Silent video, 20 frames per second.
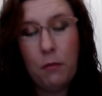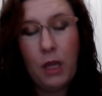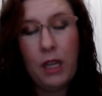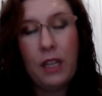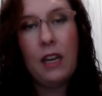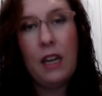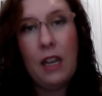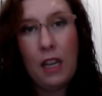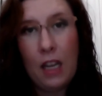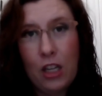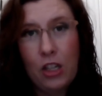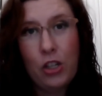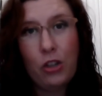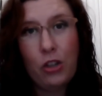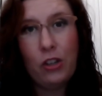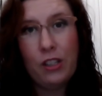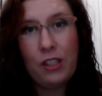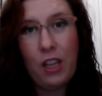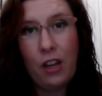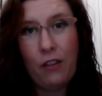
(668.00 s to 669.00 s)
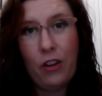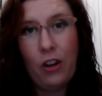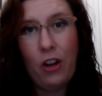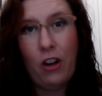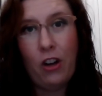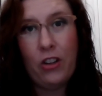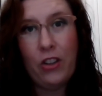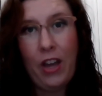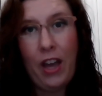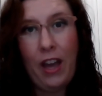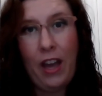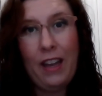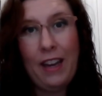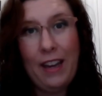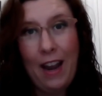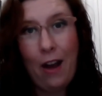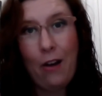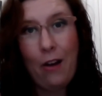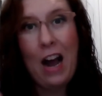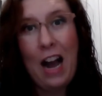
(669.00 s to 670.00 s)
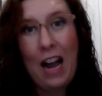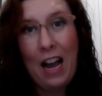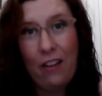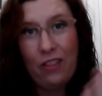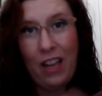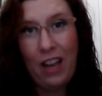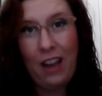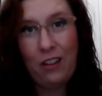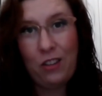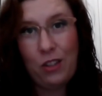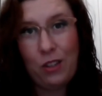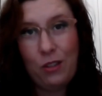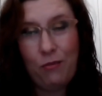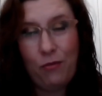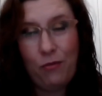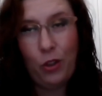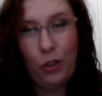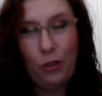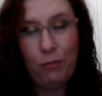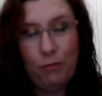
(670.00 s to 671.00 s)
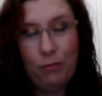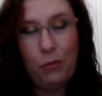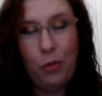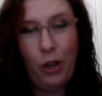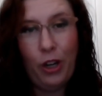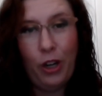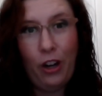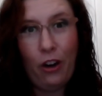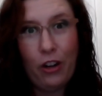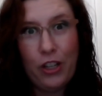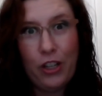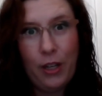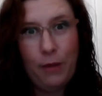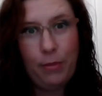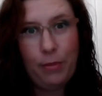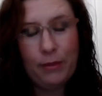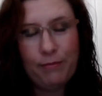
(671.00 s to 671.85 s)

But insurance covered all of that, and now I have the house for pretty darn cheap.